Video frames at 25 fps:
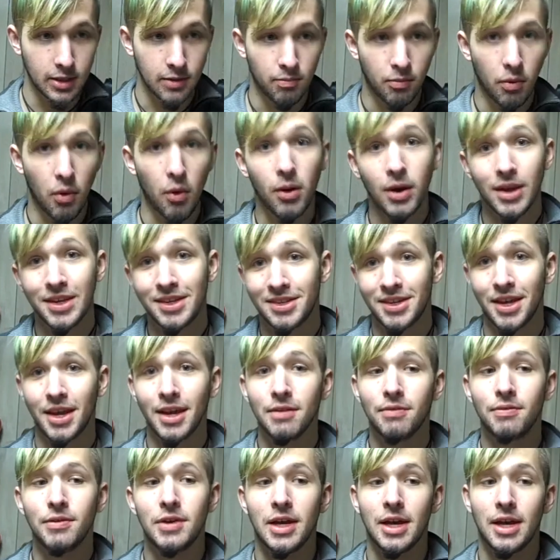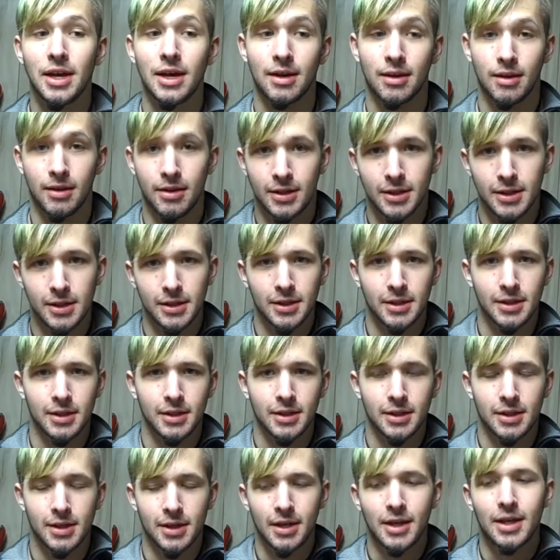poi safety.
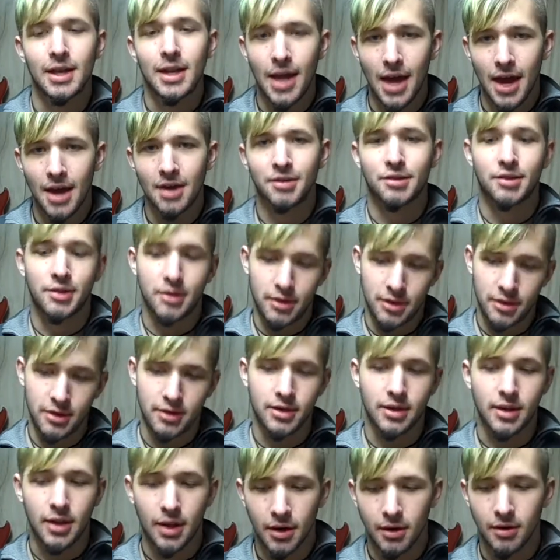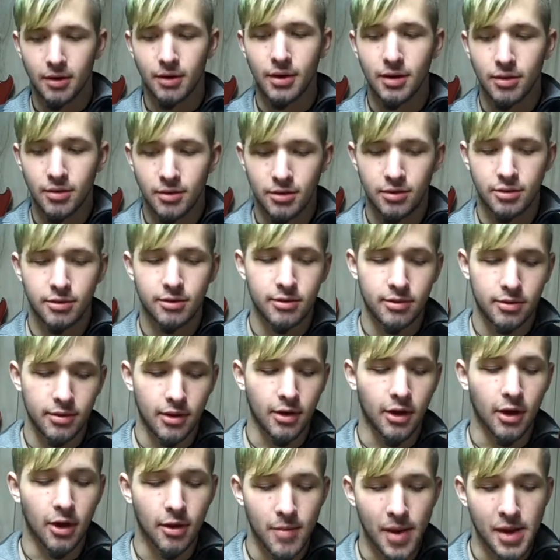Yes, there
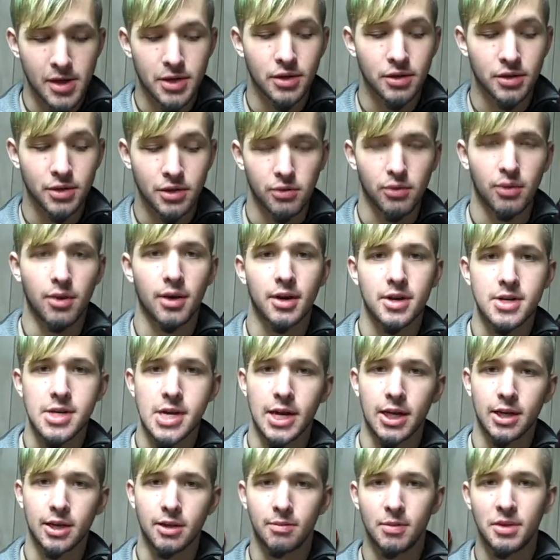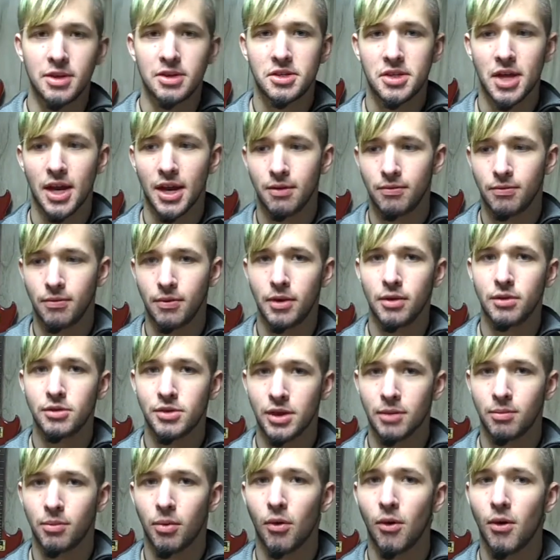are measures you want to take to be safe
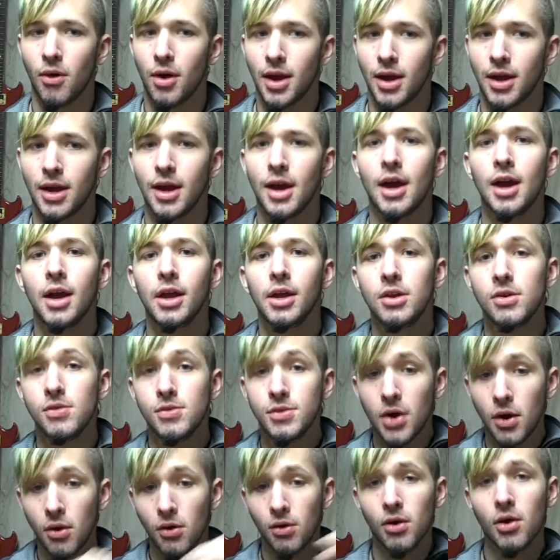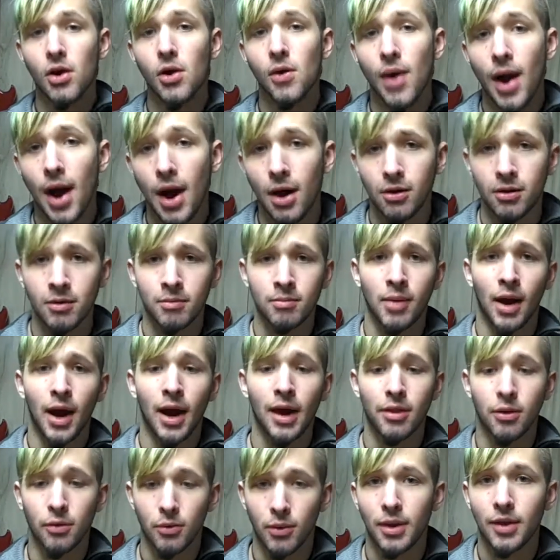using poi. You don't go out and
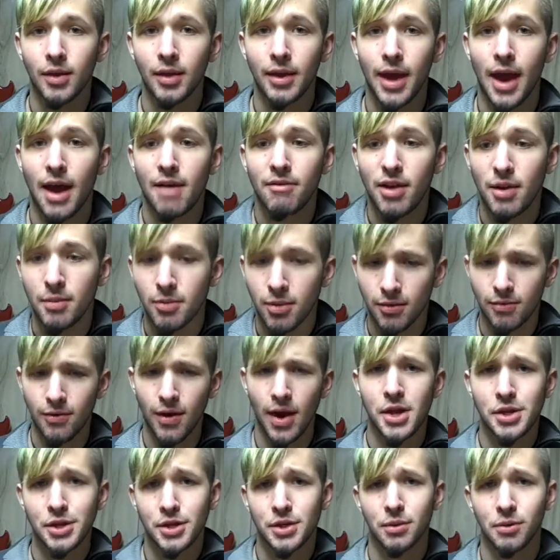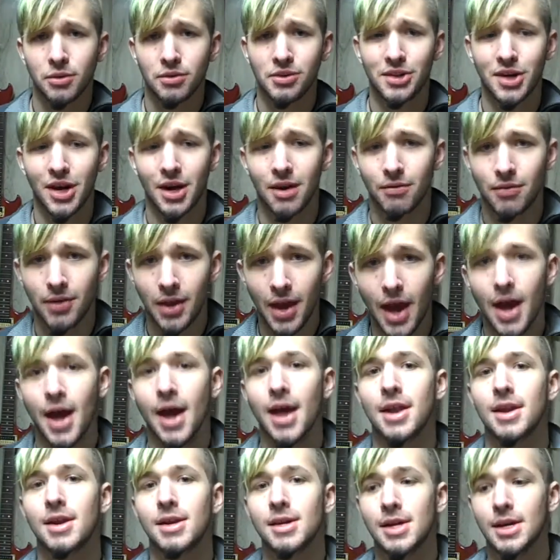buy the really heavy professional stuff
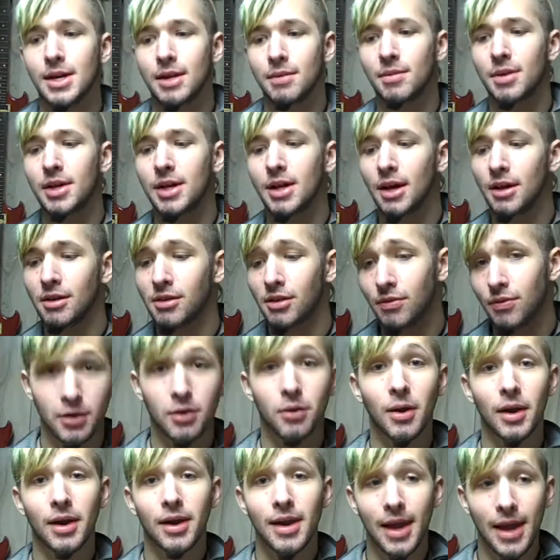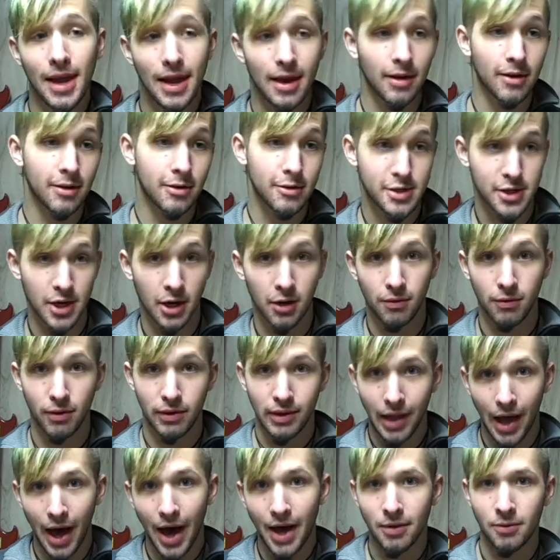yet, because if you're going to hit yourself a
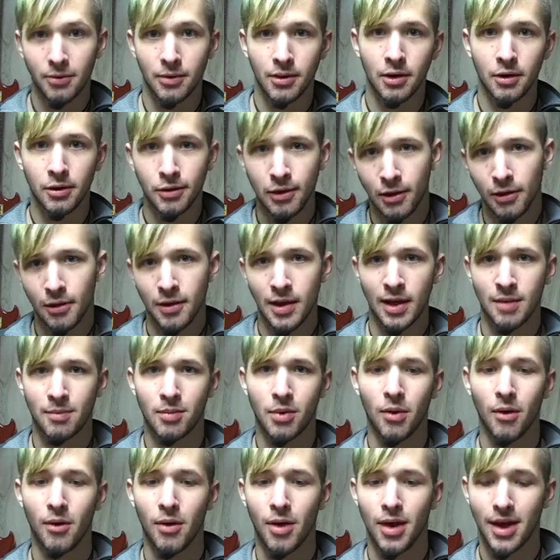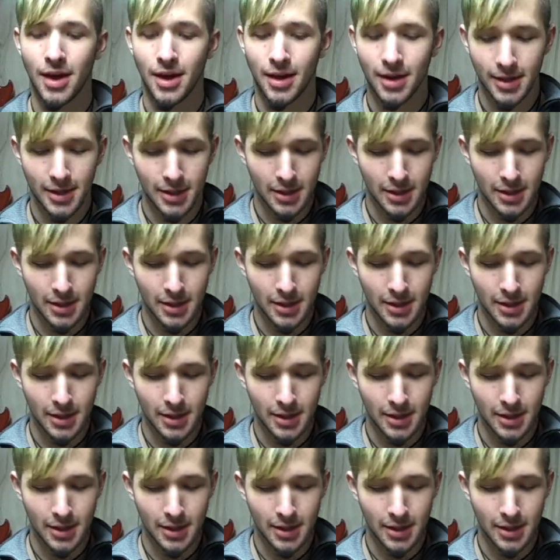lot when you're learning poi,